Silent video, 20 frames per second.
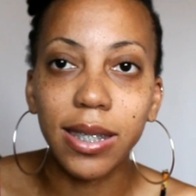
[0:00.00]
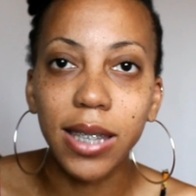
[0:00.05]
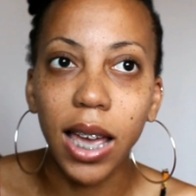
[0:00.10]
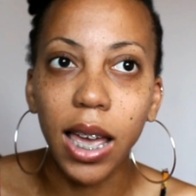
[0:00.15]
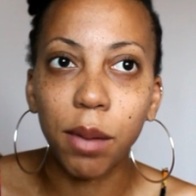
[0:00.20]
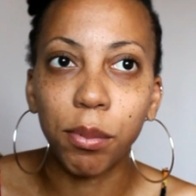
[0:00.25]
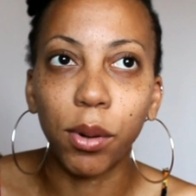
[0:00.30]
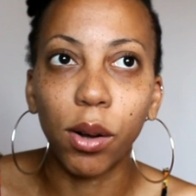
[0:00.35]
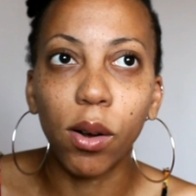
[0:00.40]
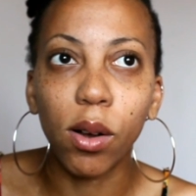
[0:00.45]

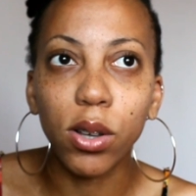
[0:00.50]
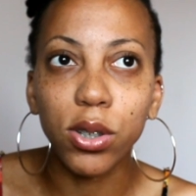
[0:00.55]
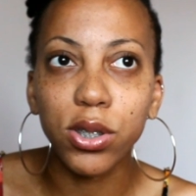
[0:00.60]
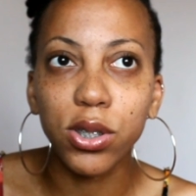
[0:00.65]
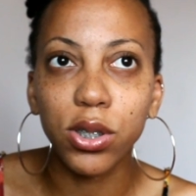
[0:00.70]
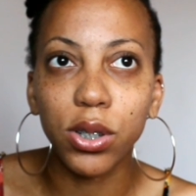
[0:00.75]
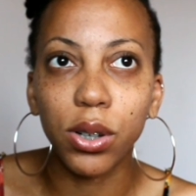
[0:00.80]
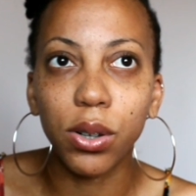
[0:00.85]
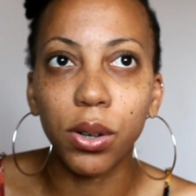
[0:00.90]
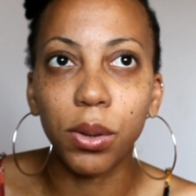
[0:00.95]
type
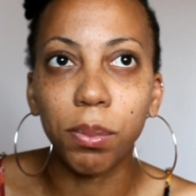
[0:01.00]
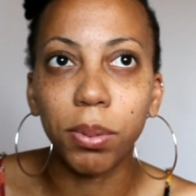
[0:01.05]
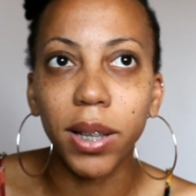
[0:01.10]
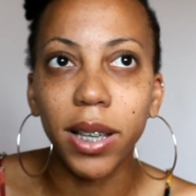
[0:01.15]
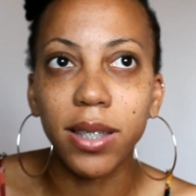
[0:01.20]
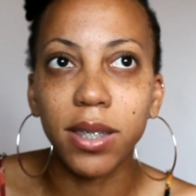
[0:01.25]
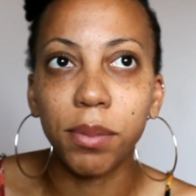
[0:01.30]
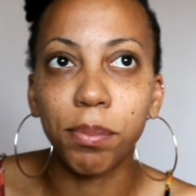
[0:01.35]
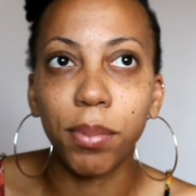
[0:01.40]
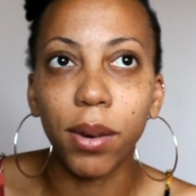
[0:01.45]
also
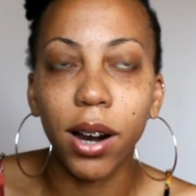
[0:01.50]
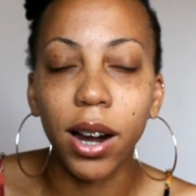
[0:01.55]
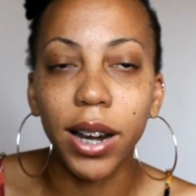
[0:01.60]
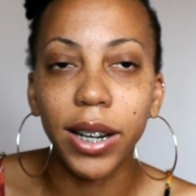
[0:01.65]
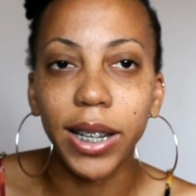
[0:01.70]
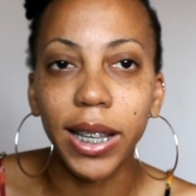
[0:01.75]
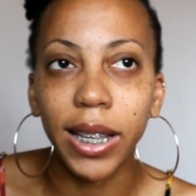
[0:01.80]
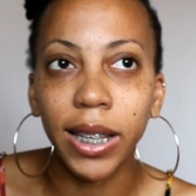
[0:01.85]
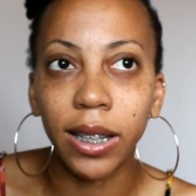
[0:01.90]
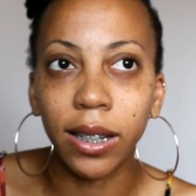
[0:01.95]
plays a
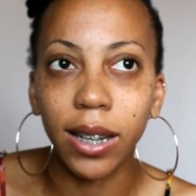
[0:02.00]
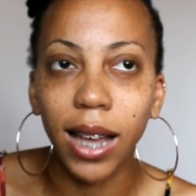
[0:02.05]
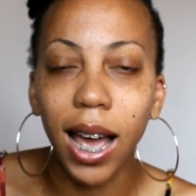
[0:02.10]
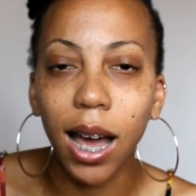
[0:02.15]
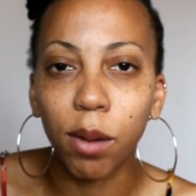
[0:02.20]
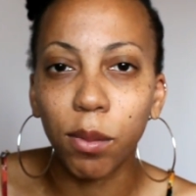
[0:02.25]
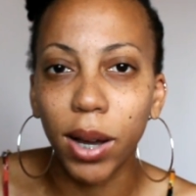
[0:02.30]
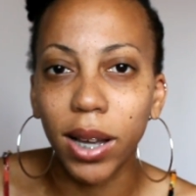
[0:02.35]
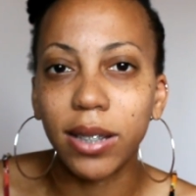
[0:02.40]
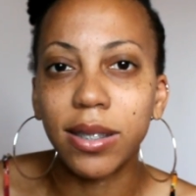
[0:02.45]
part in
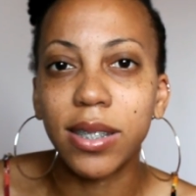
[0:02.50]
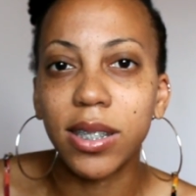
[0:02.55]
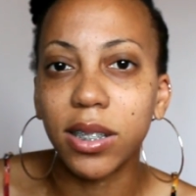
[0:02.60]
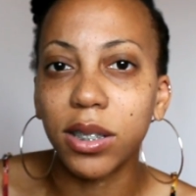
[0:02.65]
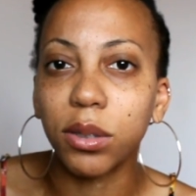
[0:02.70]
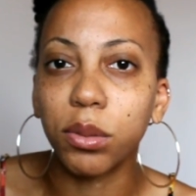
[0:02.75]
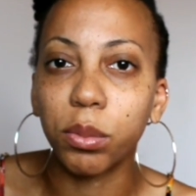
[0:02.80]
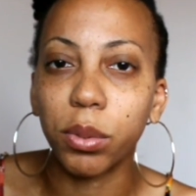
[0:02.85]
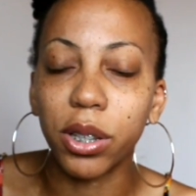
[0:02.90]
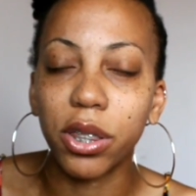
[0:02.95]
how I
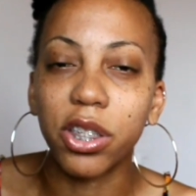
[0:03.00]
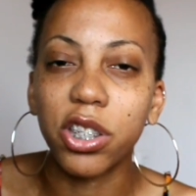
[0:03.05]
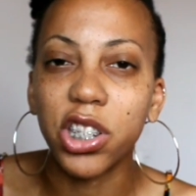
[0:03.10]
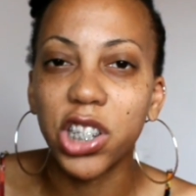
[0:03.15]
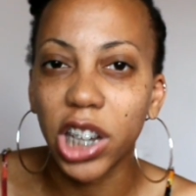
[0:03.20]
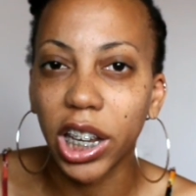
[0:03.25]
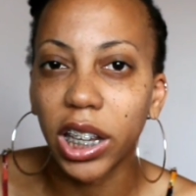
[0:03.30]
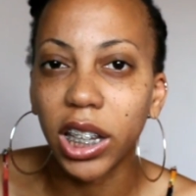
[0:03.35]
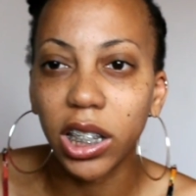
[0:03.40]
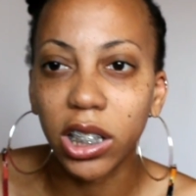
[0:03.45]
deal with
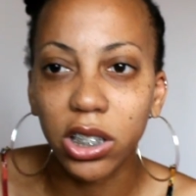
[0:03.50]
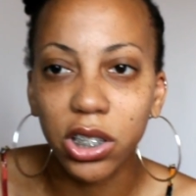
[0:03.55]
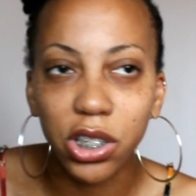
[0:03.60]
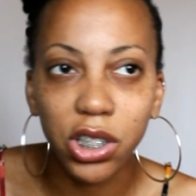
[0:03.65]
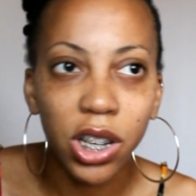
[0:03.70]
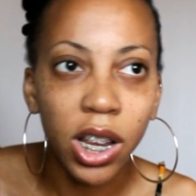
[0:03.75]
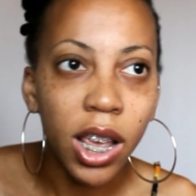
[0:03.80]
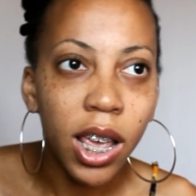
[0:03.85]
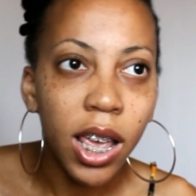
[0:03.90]
change.